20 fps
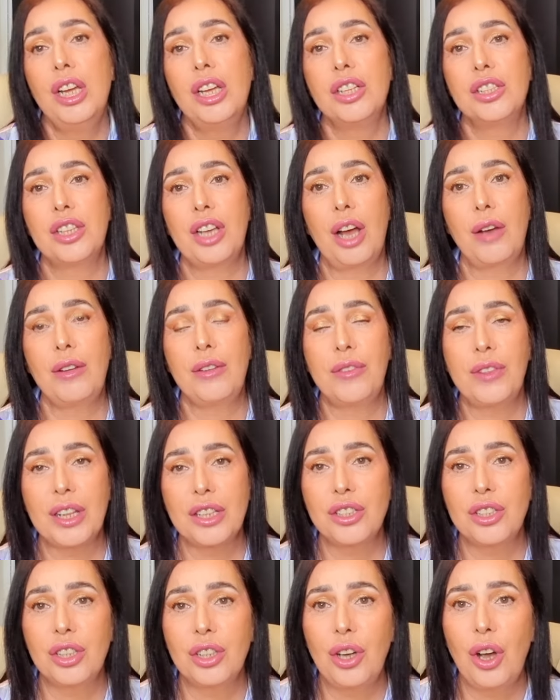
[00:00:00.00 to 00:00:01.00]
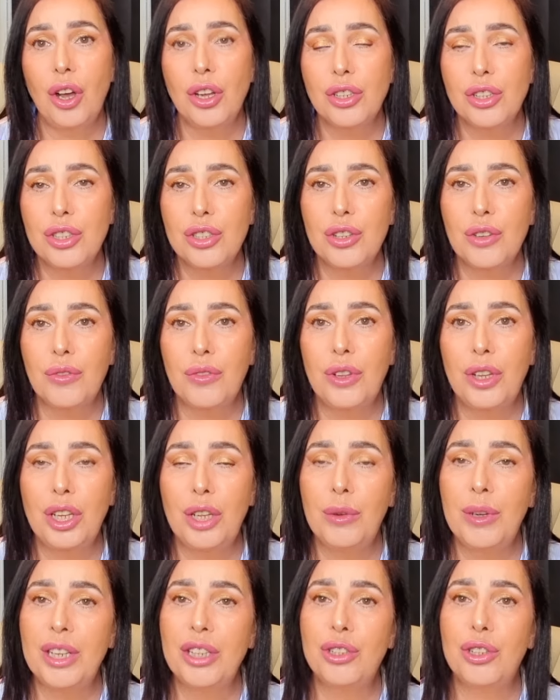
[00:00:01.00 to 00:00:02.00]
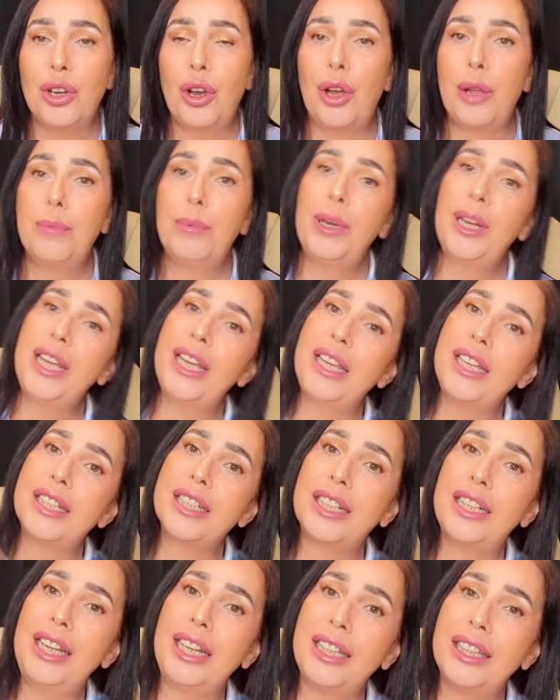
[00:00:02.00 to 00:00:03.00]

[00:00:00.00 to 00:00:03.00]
So if that's the kind of stuff that you enjoy, please click